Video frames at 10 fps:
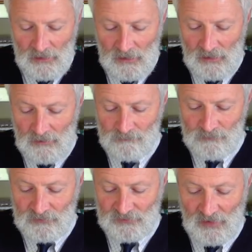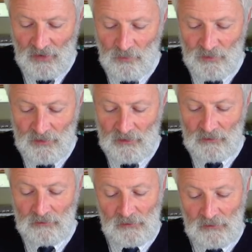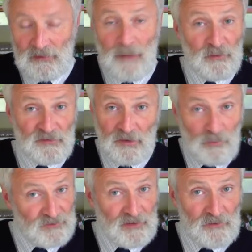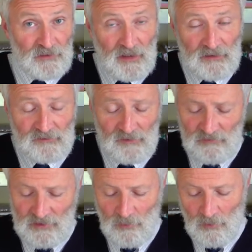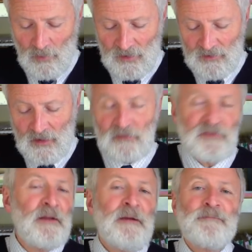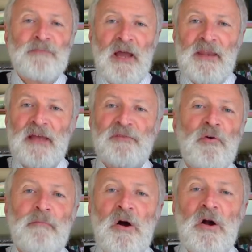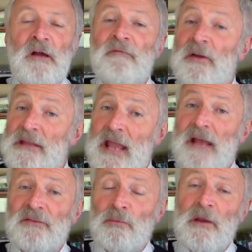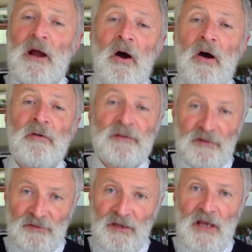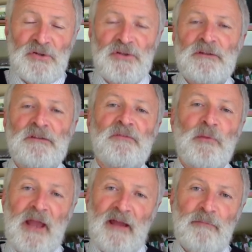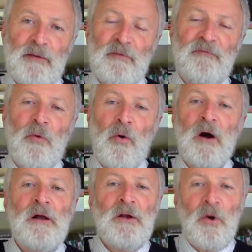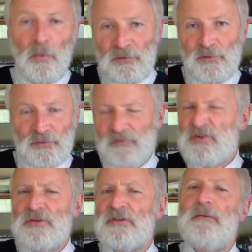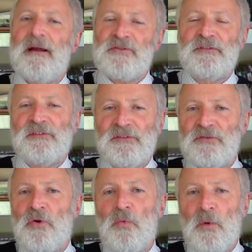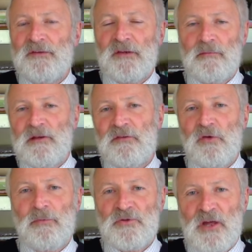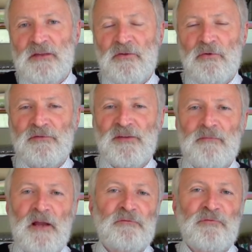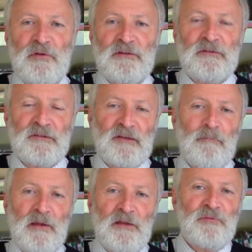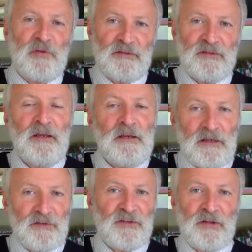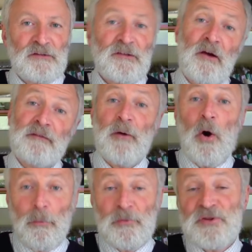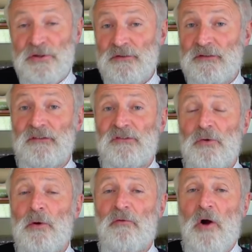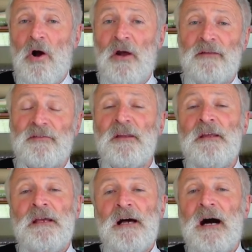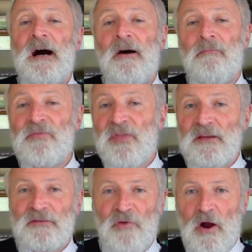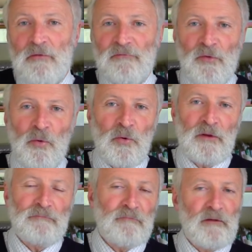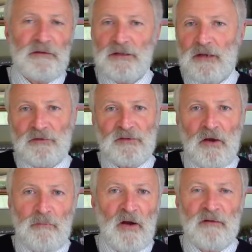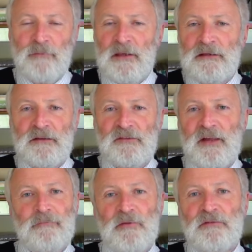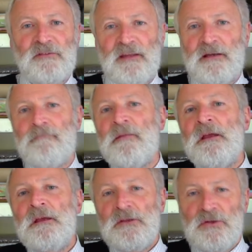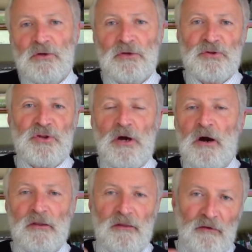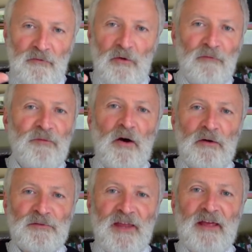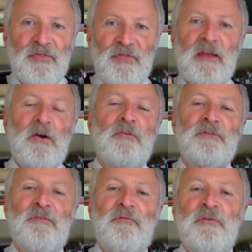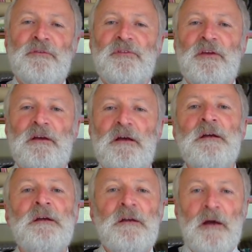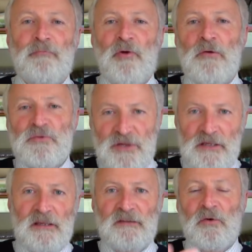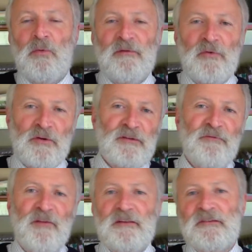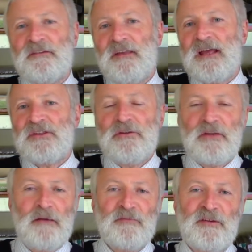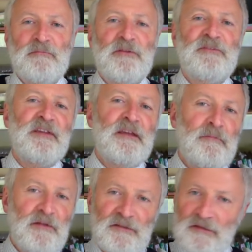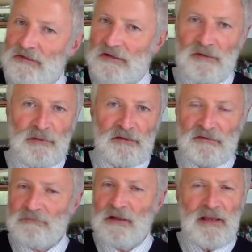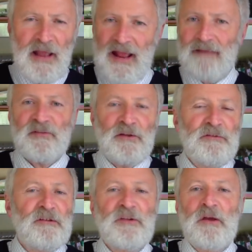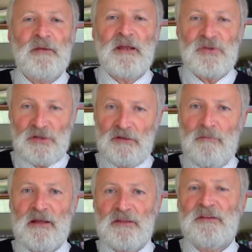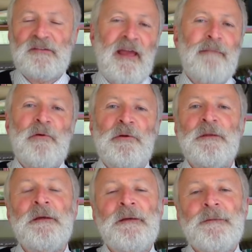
Um, so with a Leopard 2, we're still on the case, still really want one of those. And as for a Merkava, yes, we are in discussions. We have been before, all sorts of issues. You can imagine this is not always going to be the top agenda of some countries and some militaries at certain times, but opportunities do arise. Um, things grow and fall, and you know, the time I've been at the Tank Museum, you can chart that I've got files that thick on different uh, approaches, or we've got a defence attaché who comes to the museum. It's, he's going to be his absolute determination to make this happen.